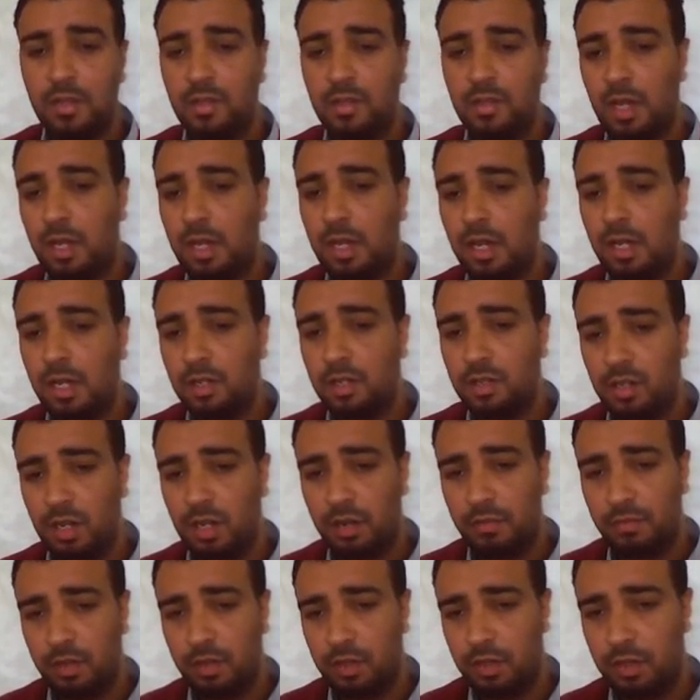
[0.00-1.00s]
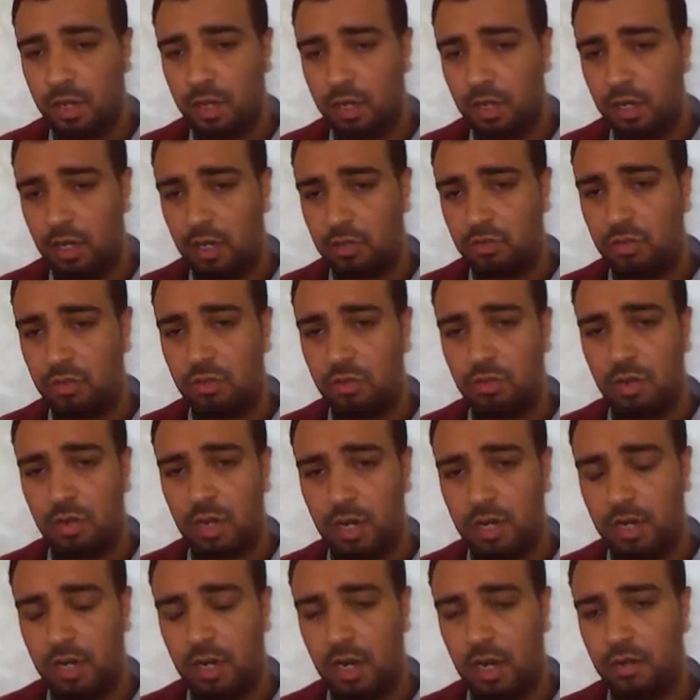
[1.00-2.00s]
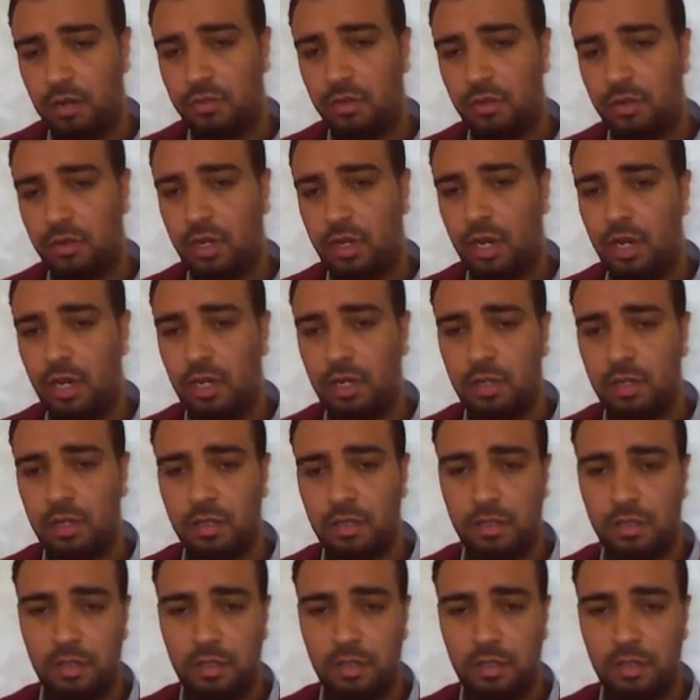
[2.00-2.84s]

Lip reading: Taking everything into account, okay,